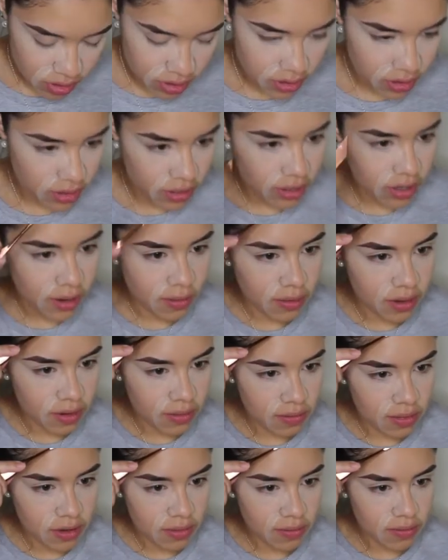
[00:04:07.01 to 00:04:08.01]
Alright, and then I'm
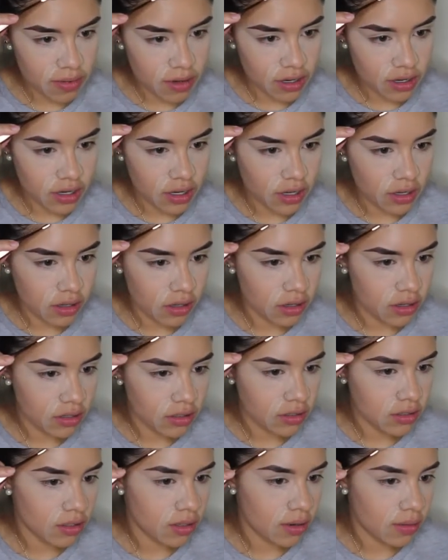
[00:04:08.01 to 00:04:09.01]
going to be putting
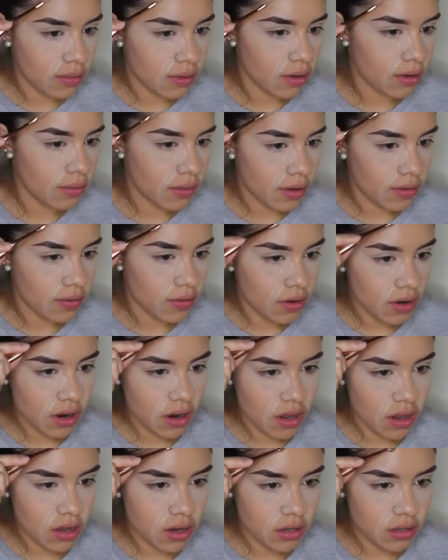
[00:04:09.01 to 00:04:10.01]
on some on my
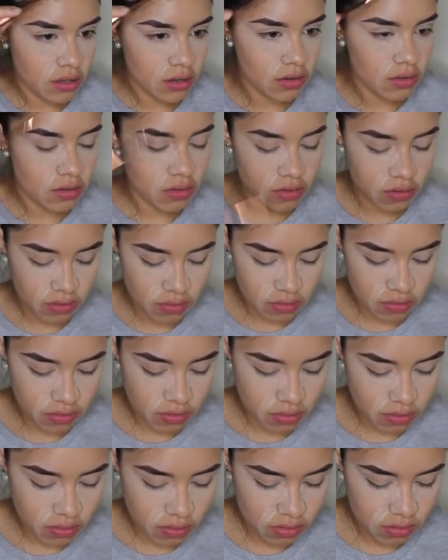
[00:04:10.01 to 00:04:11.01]
forehead too.
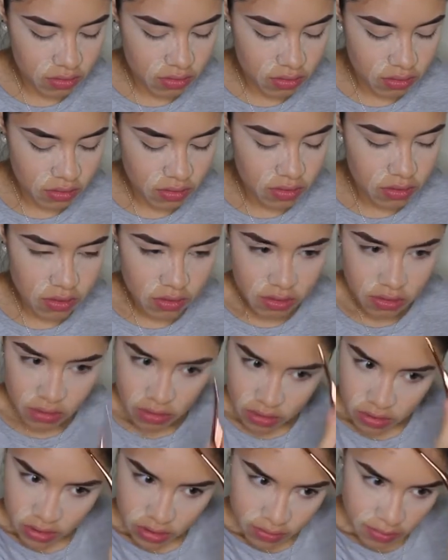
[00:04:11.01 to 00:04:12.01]

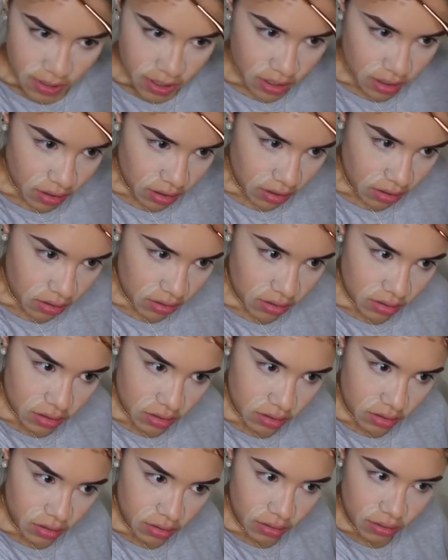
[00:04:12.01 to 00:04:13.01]
Just because,
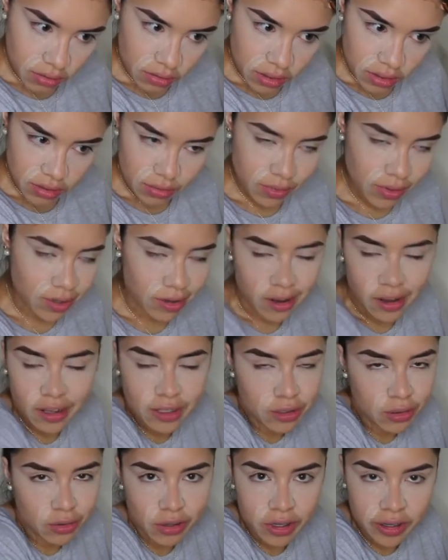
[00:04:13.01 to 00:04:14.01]
you know, that's where
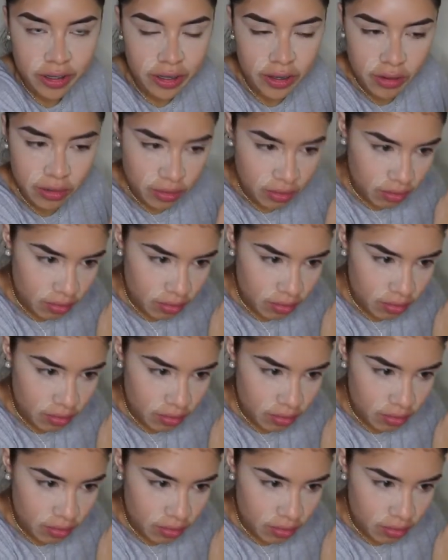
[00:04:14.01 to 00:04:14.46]
contour goes.